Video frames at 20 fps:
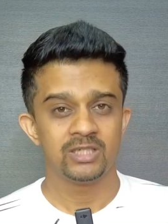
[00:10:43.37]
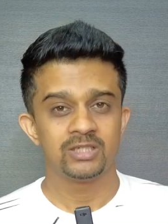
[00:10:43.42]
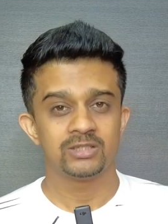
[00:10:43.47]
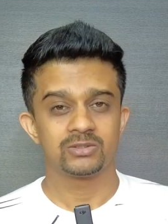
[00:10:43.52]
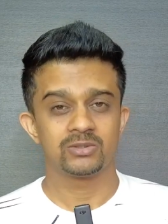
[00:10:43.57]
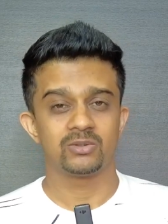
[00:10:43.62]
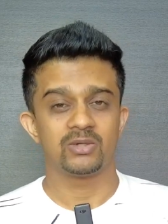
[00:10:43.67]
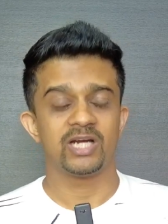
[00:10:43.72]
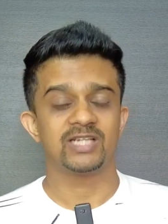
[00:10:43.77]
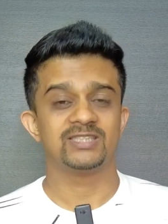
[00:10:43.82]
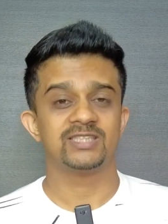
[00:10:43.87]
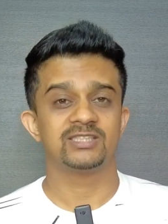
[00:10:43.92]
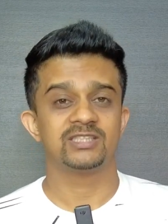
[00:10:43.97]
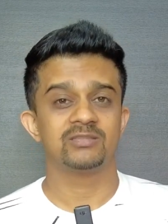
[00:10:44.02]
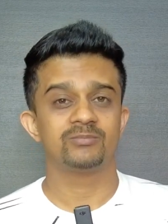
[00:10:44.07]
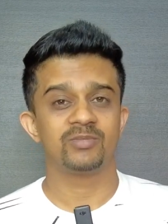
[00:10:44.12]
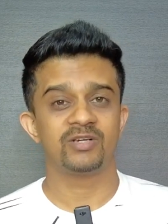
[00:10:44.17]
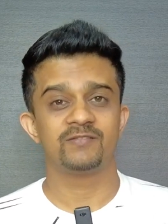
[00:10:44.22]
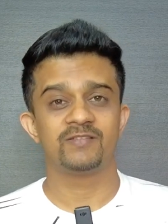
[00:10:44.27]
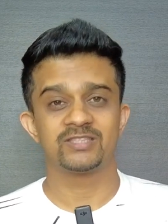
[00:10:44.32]
So as I
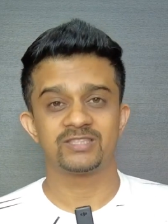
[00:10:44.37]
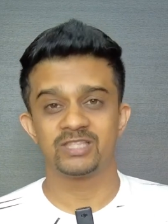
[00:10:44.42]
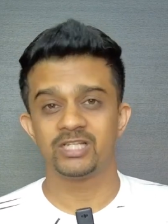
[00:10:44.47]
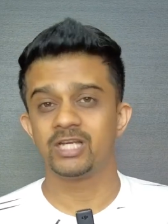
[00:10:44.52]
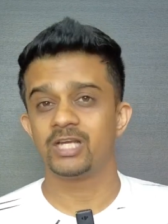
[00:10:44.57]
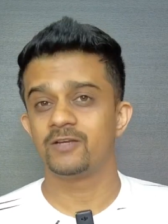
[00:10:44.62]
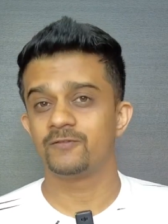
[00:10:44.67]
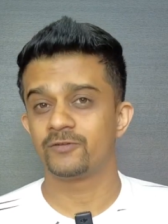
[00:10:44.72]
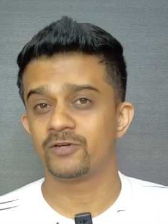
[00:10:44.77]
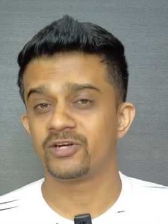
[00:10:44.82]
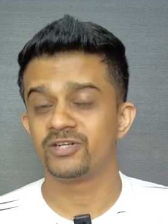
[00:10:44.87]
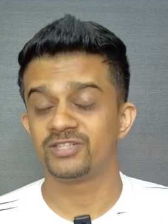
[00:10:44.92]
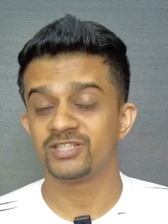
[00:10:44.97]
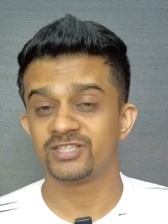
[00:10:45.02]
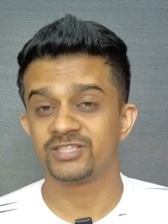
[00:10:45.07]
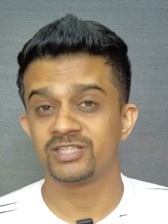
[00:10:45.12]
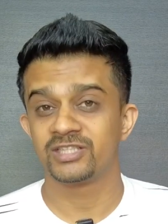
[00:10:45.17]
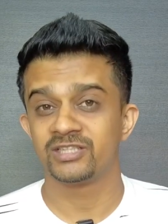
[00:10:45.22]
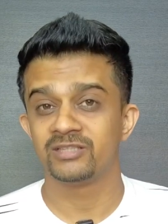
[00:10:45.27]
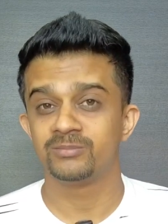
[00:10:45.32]
said previously, if you're
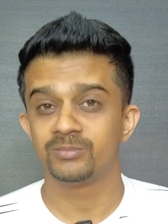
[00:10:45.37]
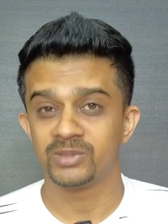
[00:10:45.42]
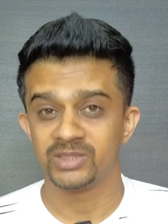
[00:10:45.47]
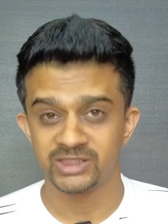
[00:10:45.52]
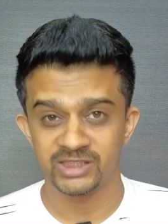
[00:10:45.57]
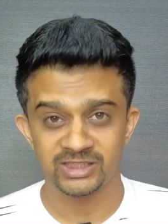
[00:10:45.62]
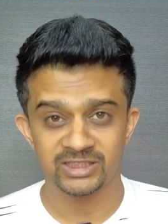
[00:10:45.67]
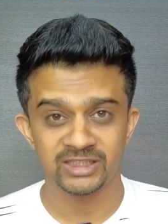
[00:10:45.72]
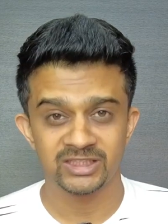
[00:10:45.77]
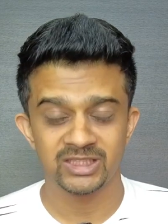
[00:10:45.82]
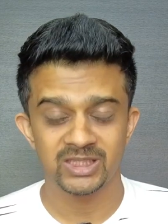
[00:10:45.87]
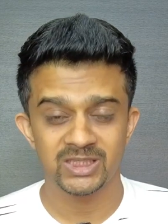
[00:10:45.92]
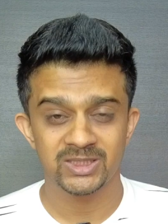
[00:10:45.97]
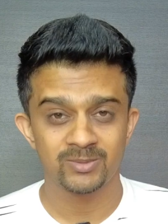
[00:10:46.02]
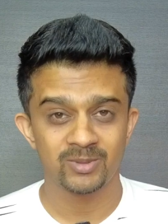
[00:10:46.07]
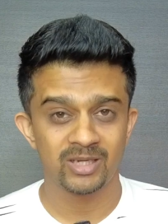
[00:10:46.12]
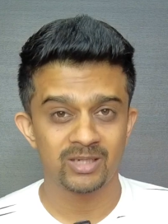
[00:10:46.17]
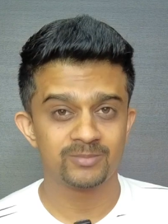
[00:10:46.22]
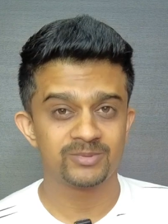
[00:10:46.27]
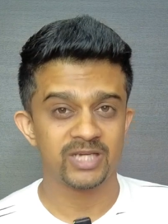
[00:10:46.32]
interested in purchasing these
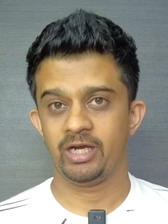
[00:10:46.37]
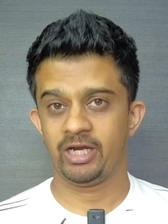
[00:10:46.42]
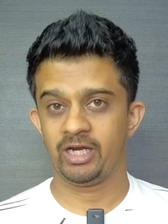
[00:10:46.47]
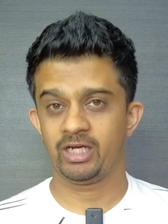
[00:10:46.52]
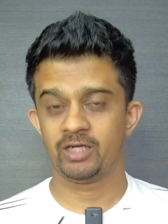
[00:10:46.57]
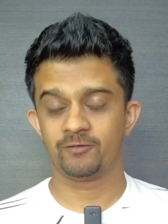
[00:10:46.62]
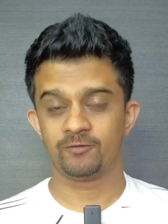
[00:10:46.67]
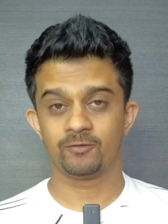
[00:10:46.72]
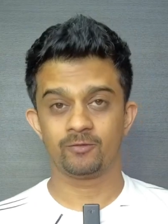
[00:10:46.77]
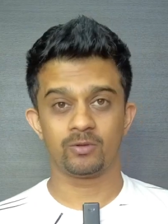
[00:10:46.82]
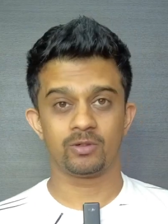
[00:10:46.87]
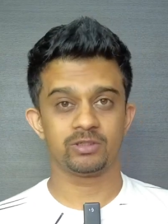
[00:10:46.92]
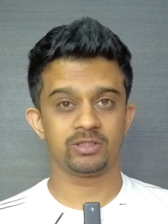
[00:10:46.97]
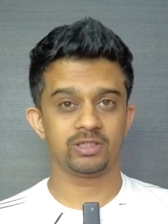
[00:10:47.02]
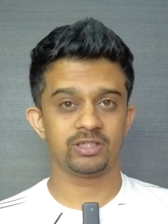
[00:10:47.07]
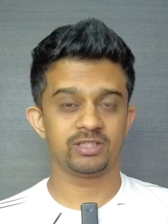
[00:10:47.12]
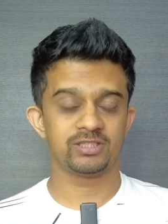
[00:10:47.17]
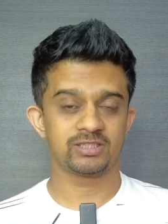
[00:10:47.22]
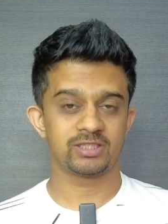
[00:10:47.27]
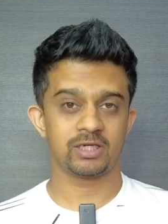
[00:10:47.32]
bulbs and if you want a
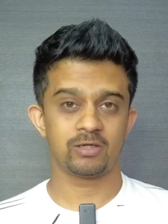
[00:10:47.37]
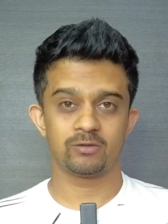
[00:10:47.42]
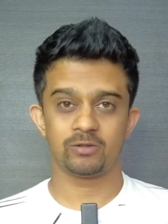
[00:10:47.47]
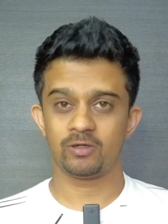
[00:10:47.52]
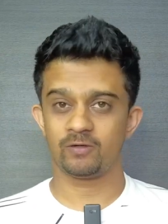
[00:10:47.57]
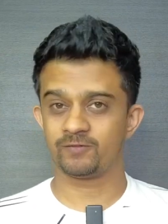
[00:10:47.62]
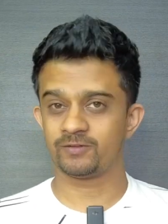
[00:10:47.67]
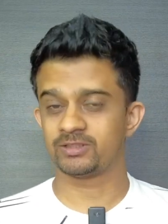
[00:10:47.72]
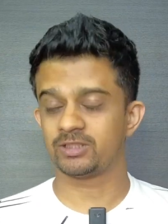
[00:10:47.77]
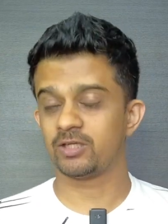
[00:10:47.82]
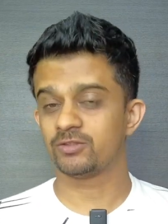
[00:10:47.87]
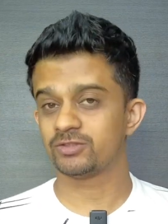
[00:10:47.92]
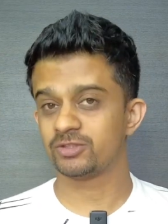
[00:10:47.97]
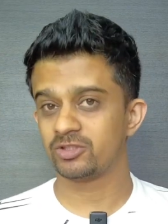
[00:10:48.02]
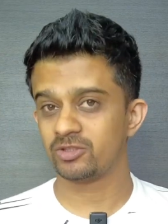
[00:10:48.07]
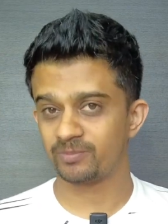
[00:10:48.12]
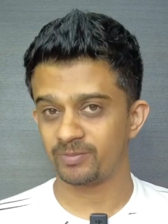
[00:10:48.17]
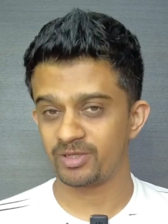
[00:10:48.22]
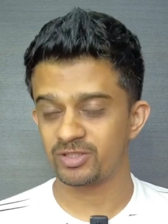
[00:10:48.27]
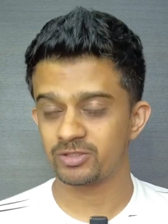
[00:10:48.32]
discount of 1,000
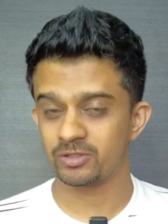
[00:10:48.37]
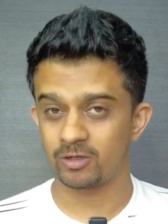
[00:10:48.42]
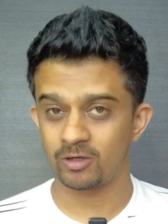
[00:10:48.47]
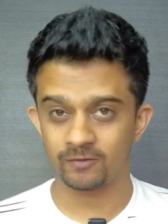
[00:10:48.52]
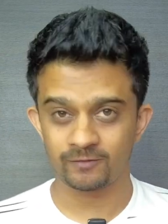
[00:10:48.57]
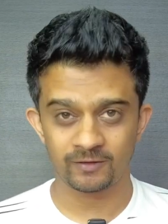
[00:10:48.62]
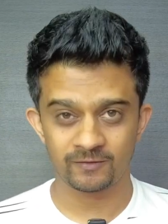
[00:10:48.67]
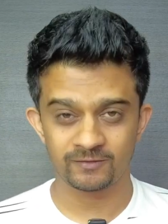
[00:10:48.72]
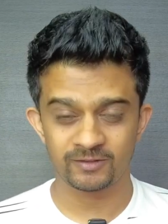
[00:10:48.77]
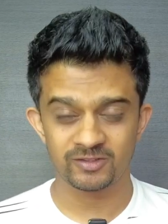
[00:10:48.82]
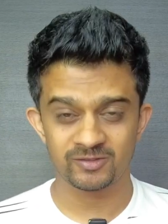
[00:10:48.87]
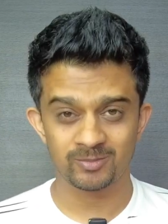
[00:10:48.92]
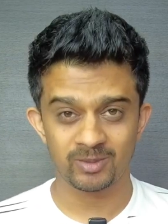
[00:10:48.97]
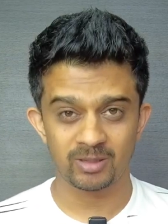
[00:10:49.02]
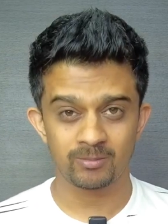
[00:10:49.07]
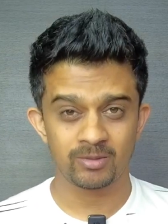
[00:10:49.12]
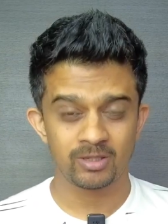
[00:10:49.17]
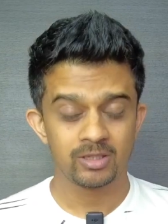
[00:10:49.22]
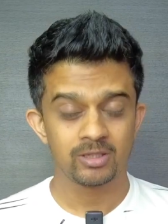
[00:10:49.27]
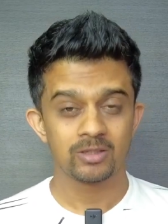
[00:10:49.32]
rupees off of this
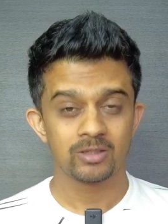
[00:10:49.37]
bulb,